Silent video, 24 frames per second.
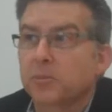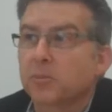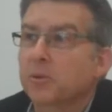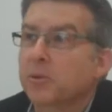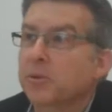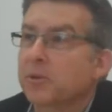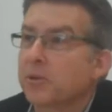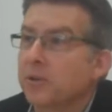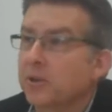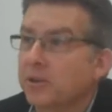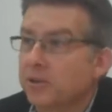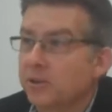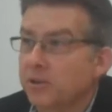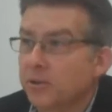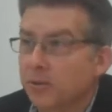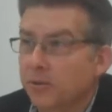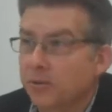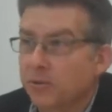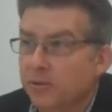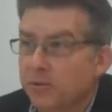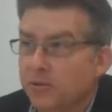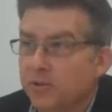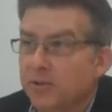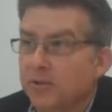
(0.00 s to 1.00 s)
you put it on
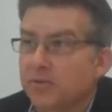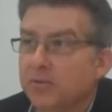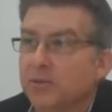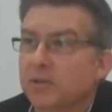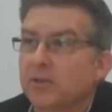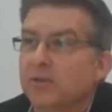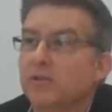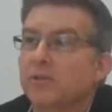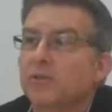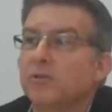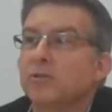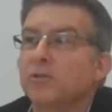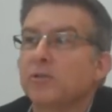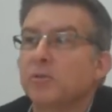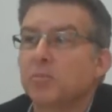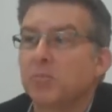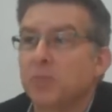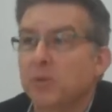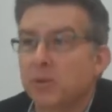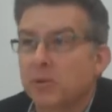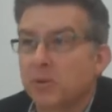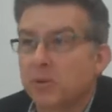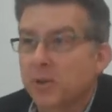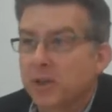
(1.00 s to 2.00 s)
your own servers, you
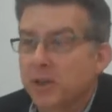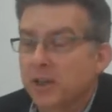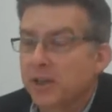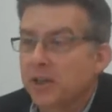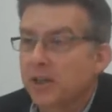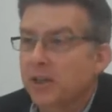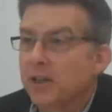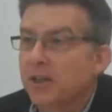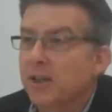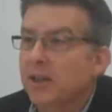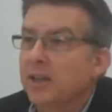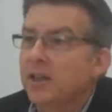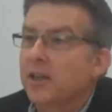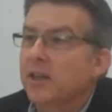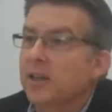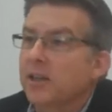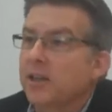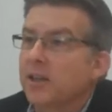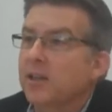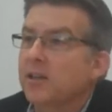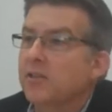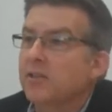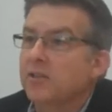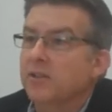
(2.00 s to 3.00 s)
deploy it,
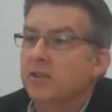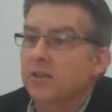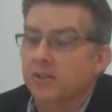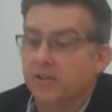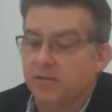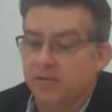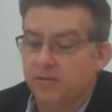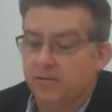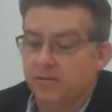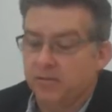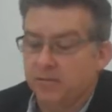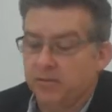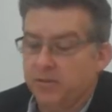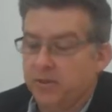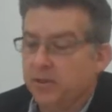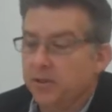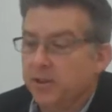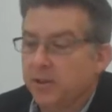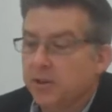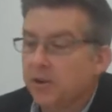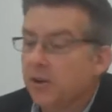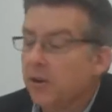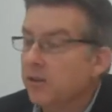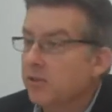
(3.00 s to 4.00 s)
that's a
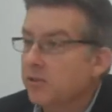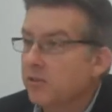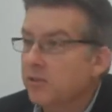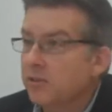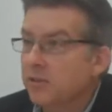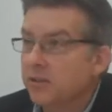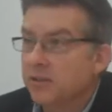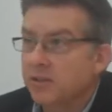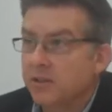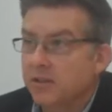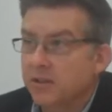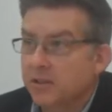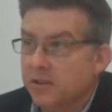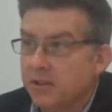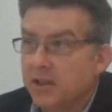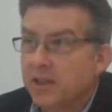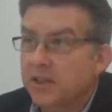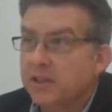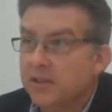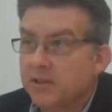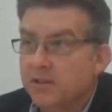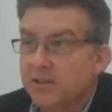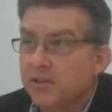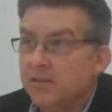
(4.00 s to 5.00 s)
very
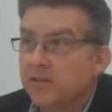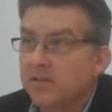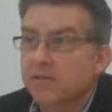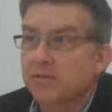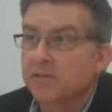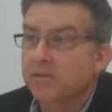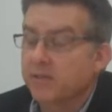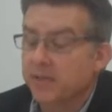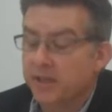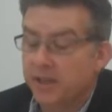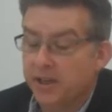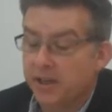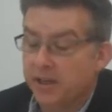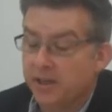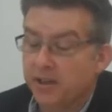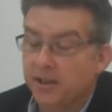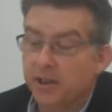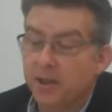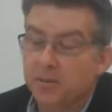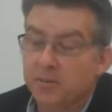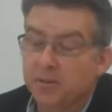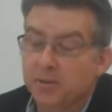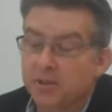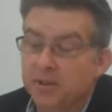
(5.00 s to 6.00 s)
cost-intensive and
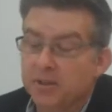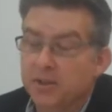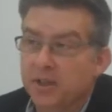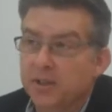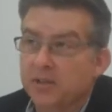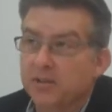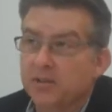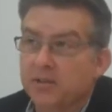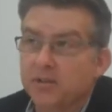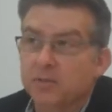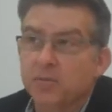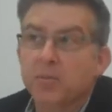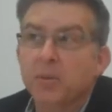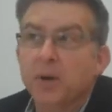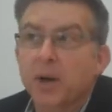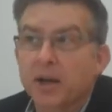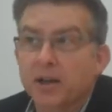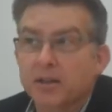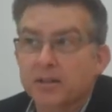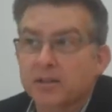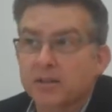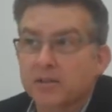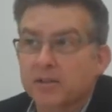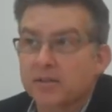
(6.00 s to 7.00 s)
labor-intensive
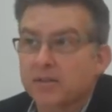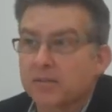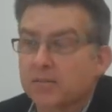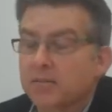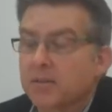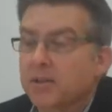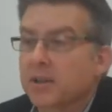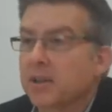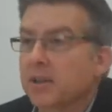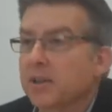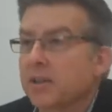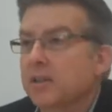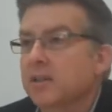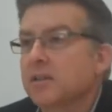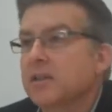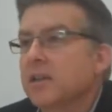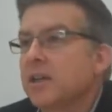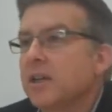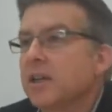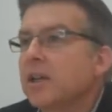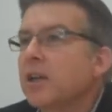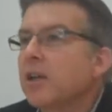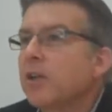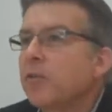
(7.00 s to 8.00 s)
practice. And
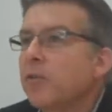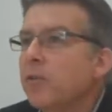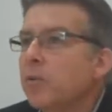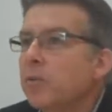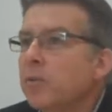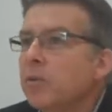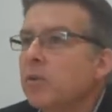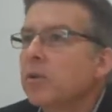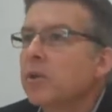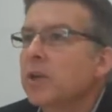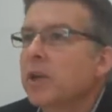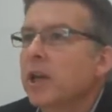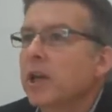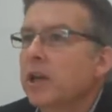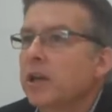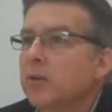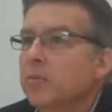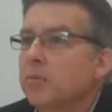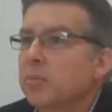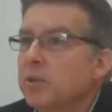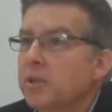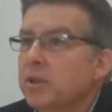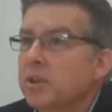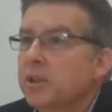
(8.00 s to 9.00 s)
if you look
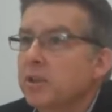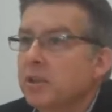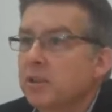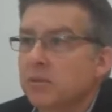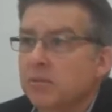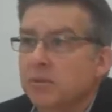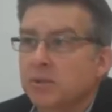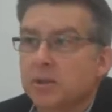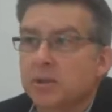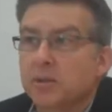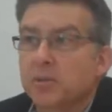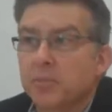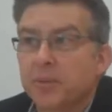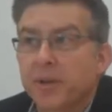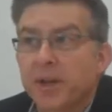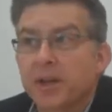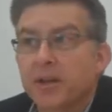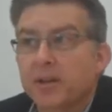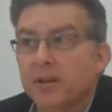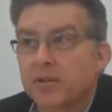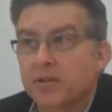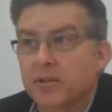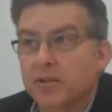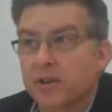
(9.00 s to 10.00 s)
at it, particularly within the
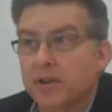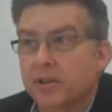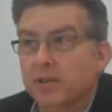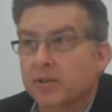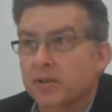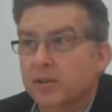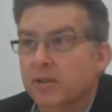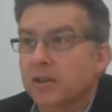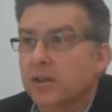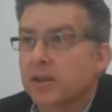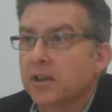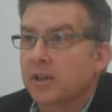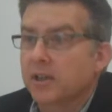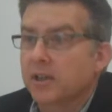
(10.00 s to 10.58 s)
banking sector,